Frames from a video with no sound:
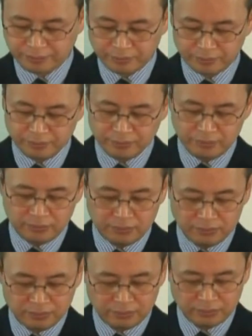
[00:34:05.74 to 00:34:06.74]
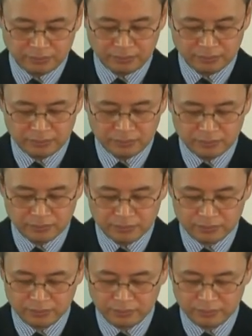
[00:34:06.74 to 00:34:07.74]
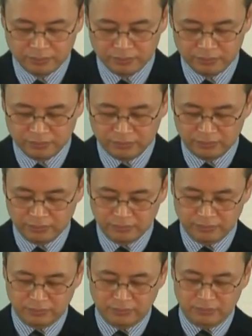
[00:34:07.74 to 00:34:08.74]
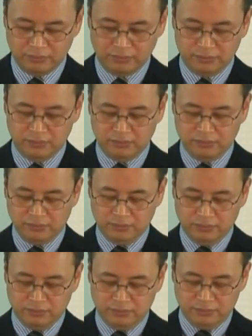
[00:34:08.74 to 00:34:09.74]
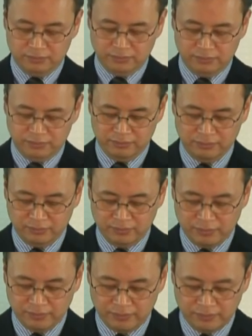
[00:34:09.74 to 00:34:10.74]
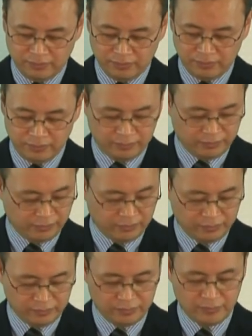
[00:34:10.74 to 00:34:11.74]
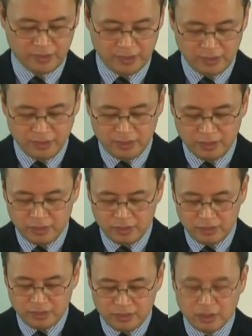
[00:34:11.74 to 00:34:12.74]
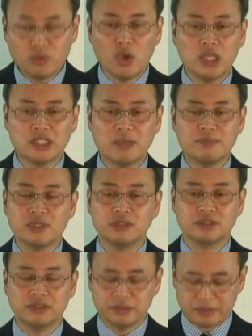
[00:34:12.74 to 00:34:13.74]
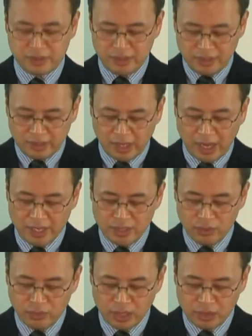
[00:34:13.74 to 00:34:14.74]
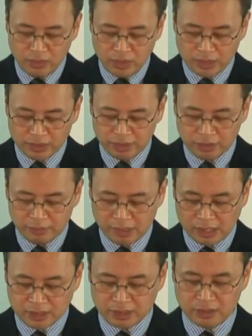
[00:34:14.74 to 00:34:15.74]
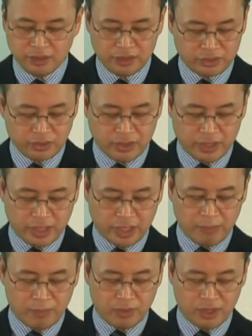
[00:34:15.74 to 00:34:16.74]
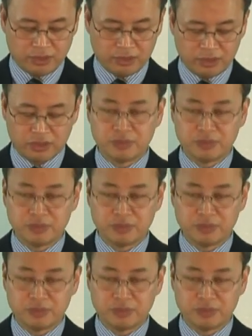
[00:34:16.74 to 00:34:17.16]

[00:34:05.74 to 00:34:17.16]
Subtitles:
Jude verse 1 reads, "Jude, a servant of Jesus Christ and brother of James,